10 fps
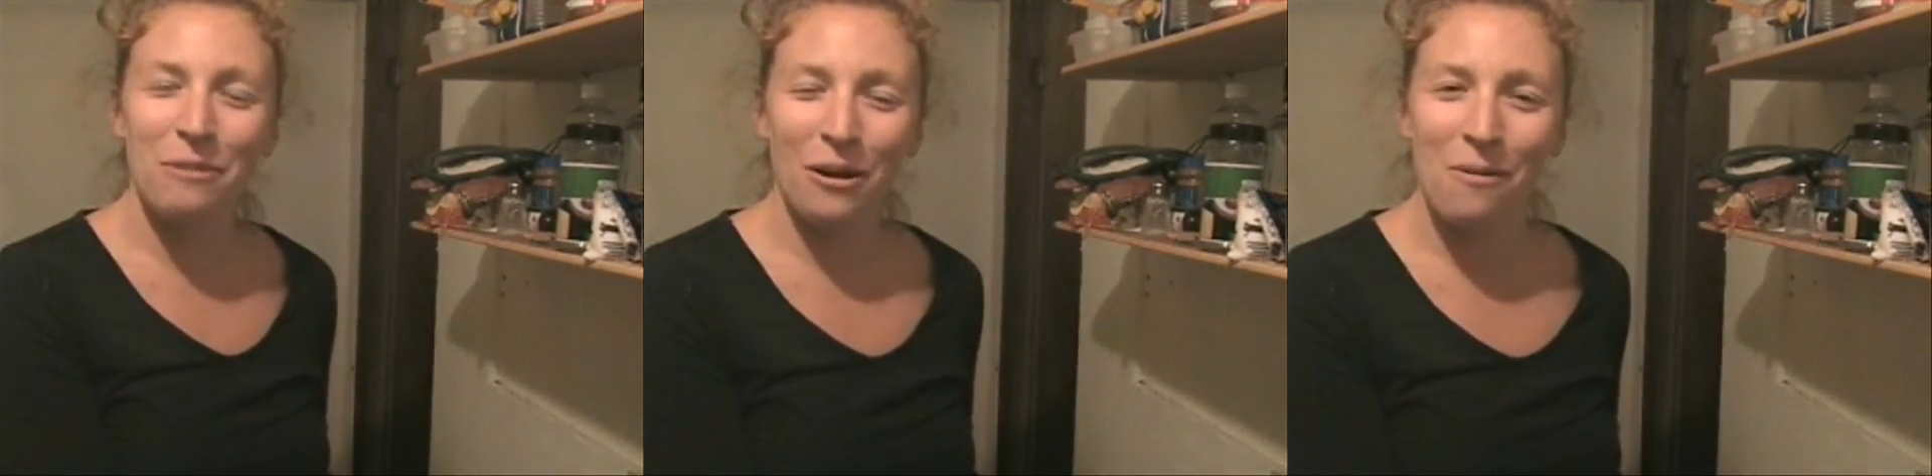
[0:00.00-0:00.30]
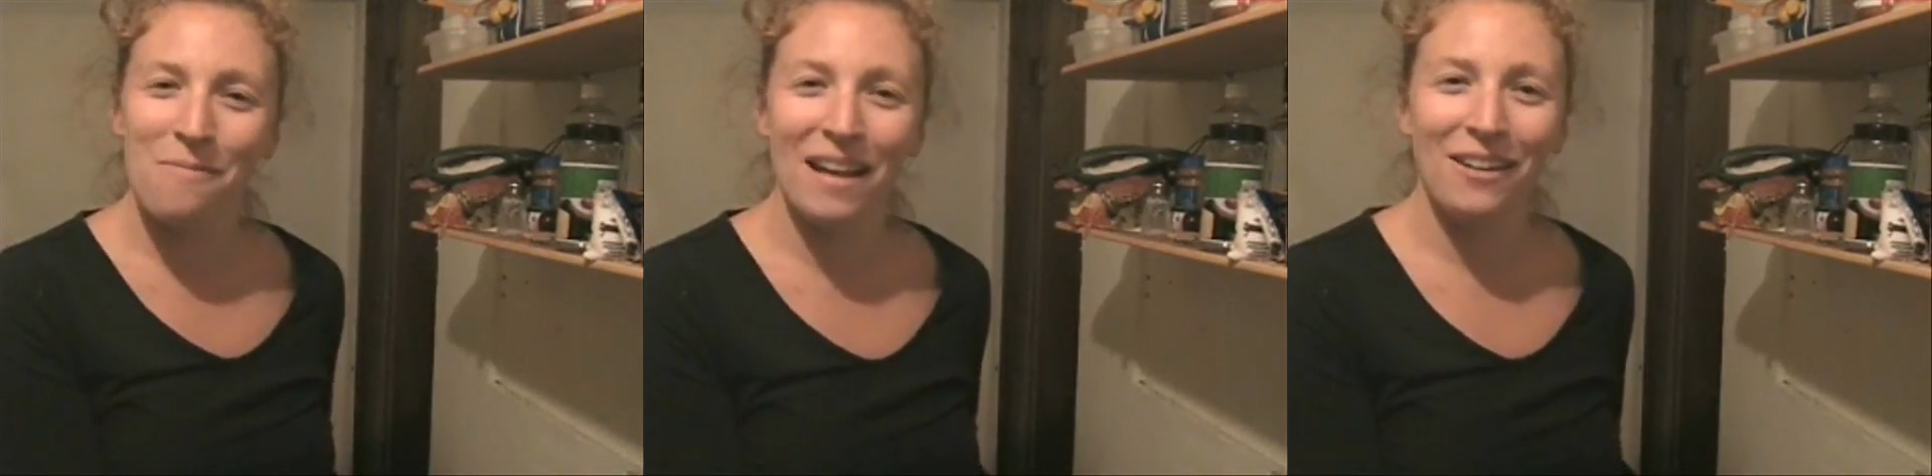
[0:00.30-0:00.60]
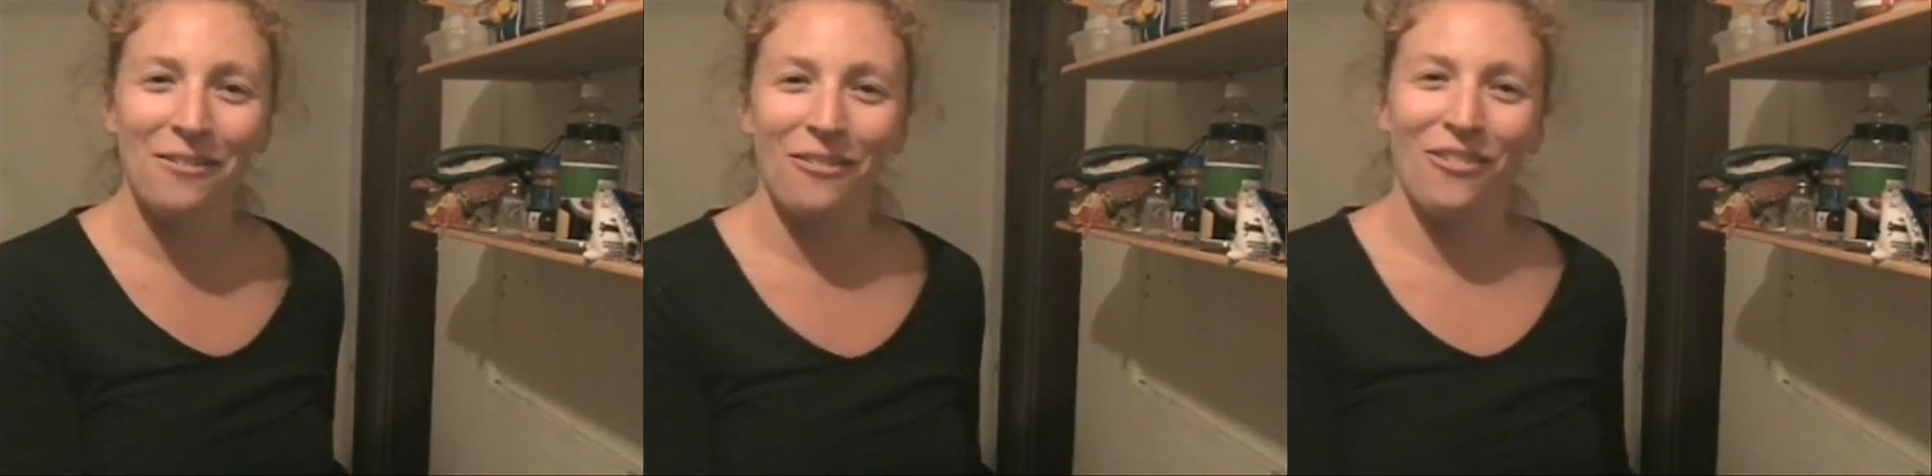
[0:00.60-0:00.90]
but it'll
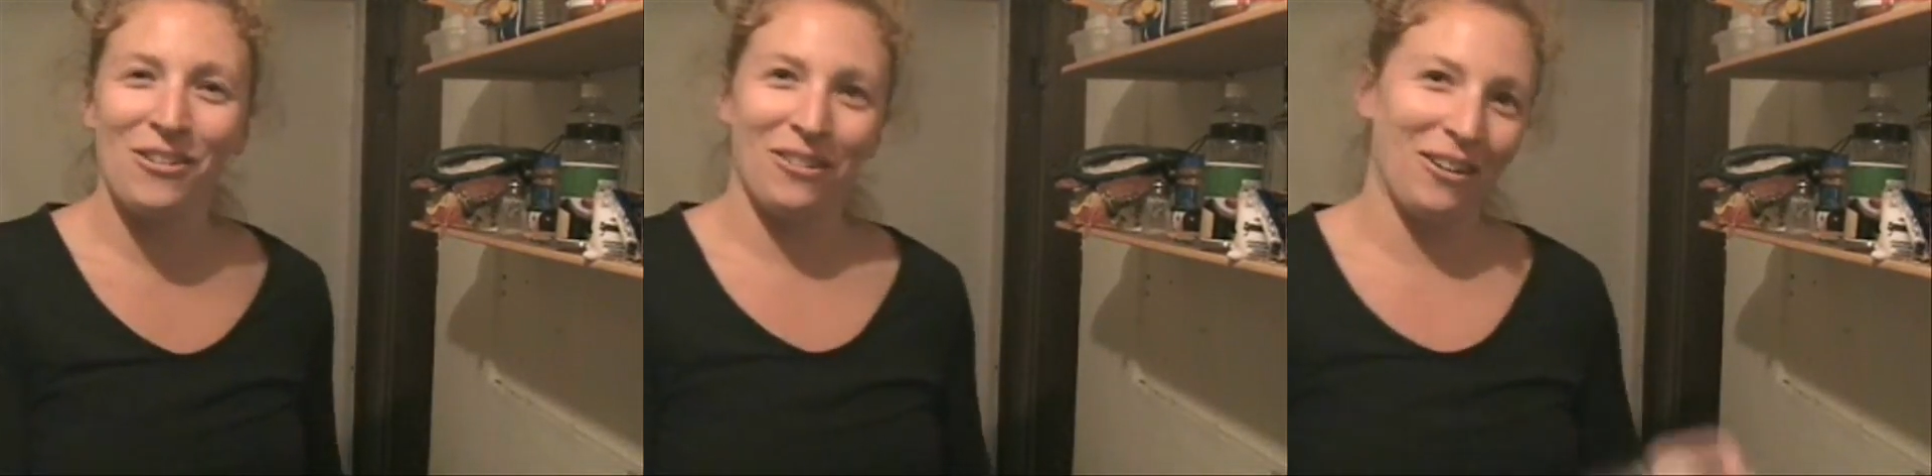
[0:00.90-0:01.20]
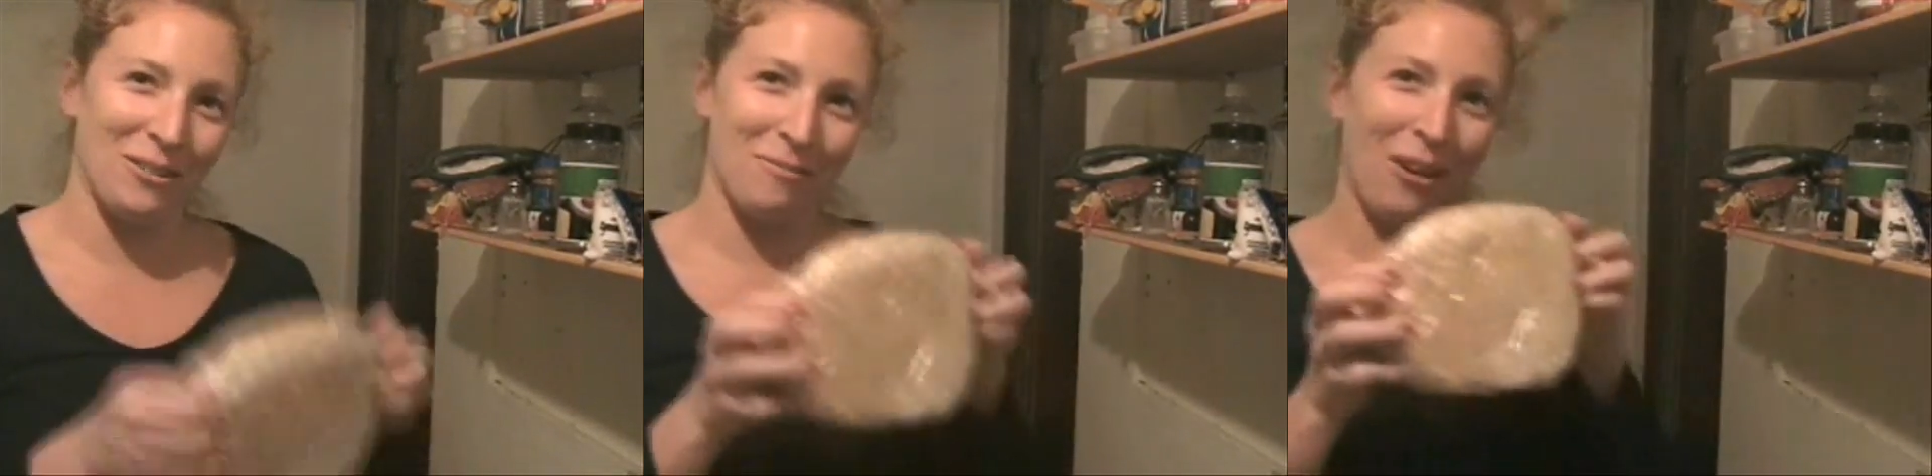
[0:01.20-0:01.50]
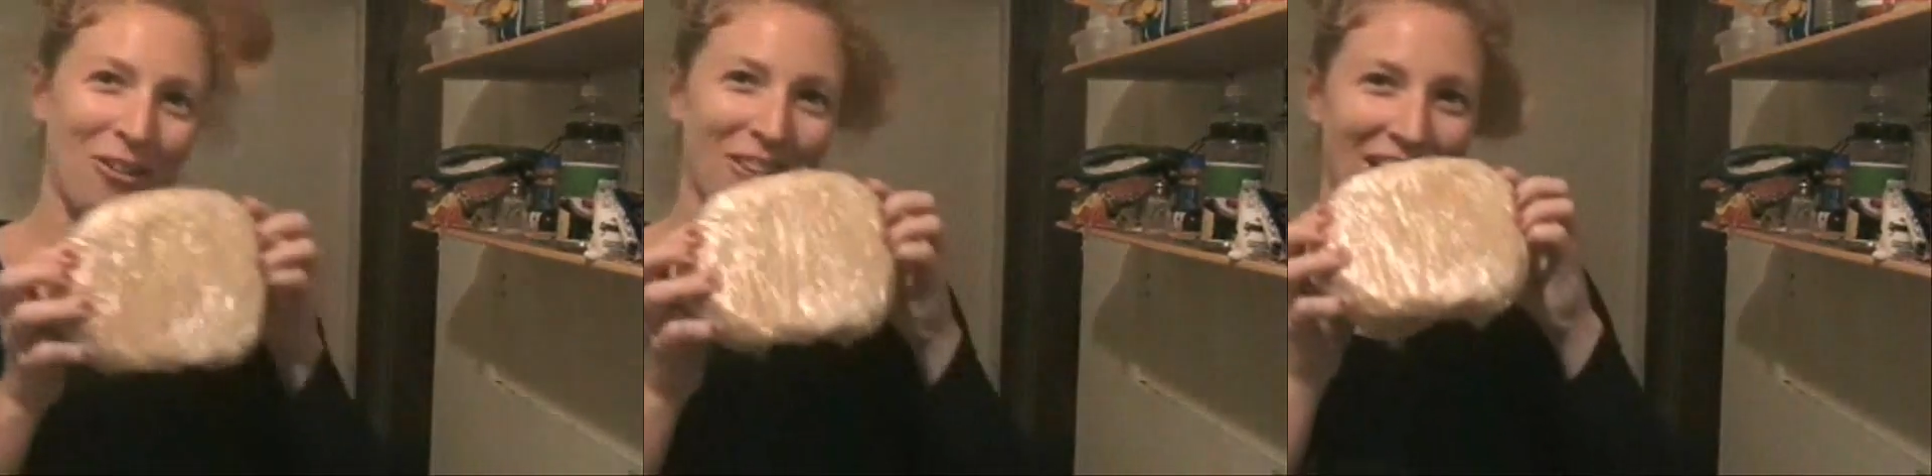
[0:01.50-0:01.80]
make your refrigerator
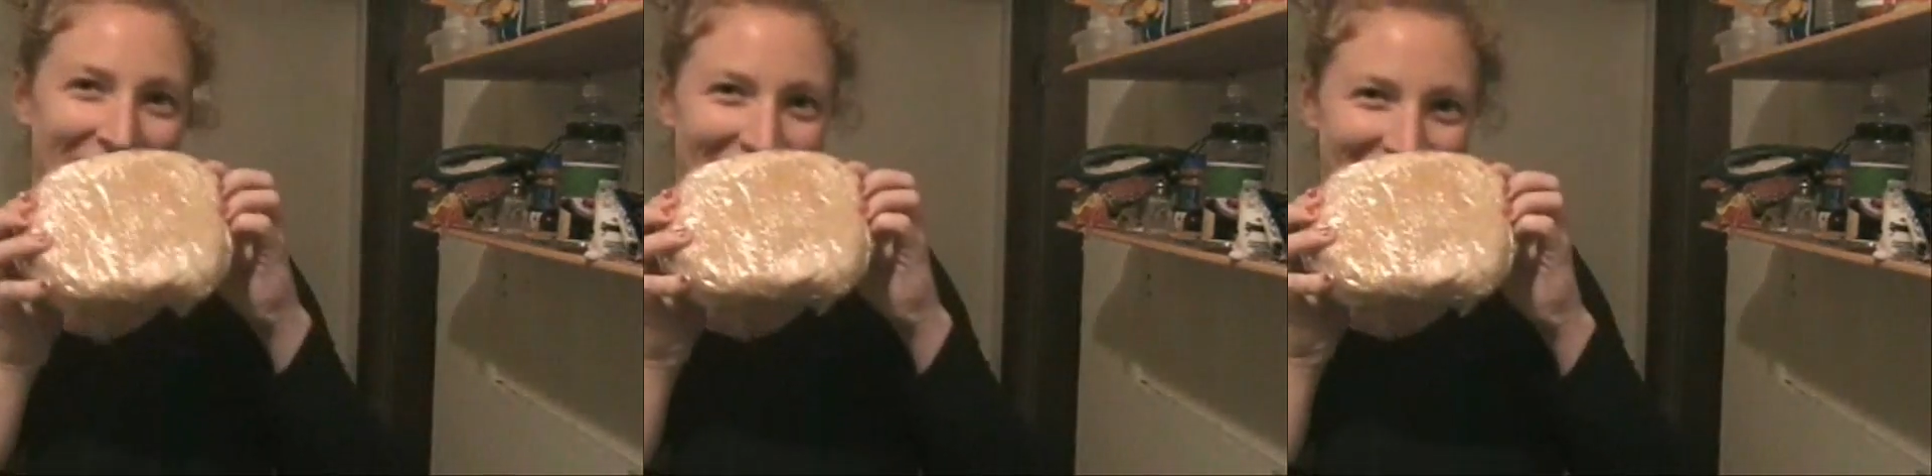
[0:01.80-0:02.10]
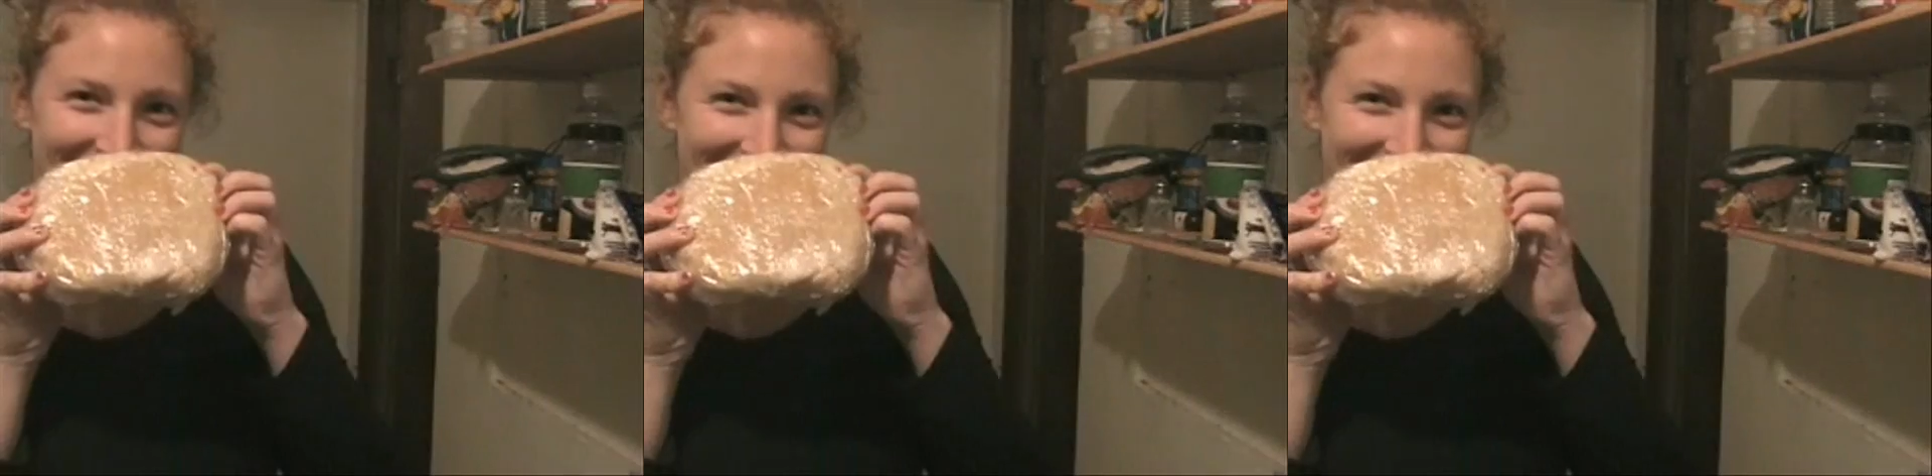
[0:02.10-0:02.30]
smell great.